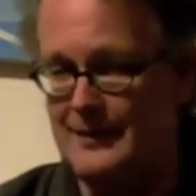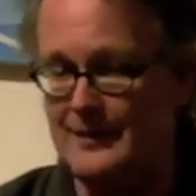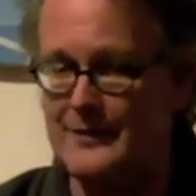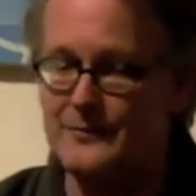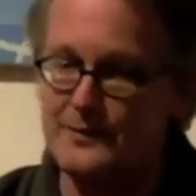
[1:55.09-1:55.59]

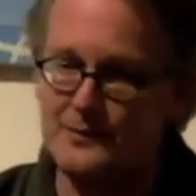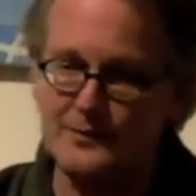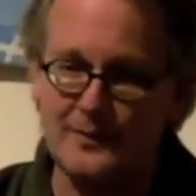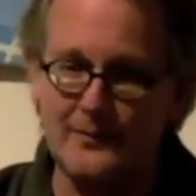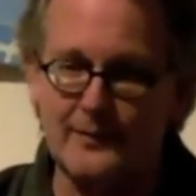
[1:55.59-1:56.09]
unless we
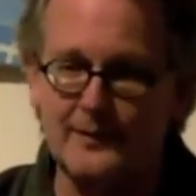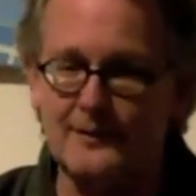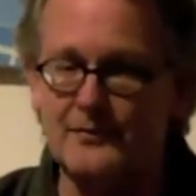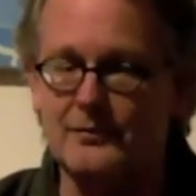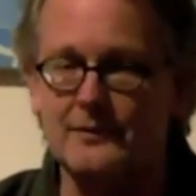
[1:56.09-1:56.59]
do something
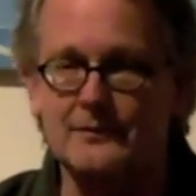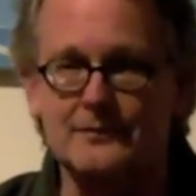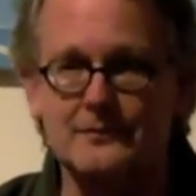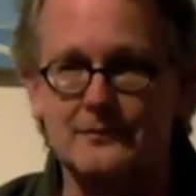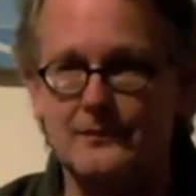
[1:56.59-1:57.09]
different,
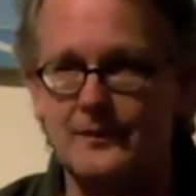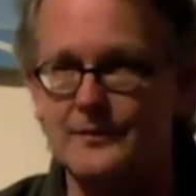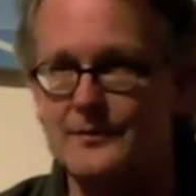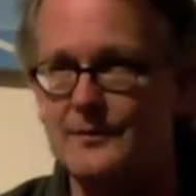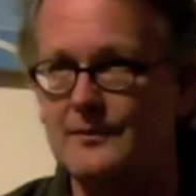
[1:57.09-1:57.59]
we're
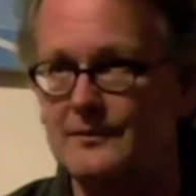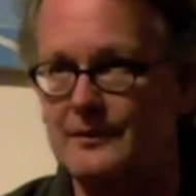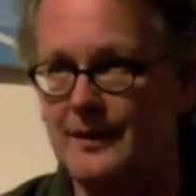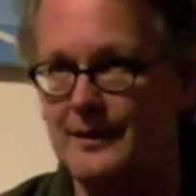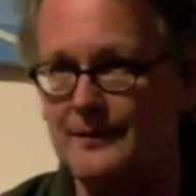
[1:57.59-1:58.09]
soon to
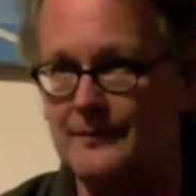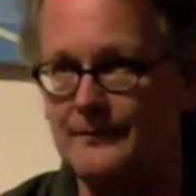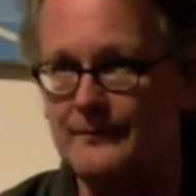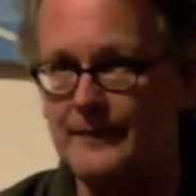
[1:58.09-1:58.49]
follow.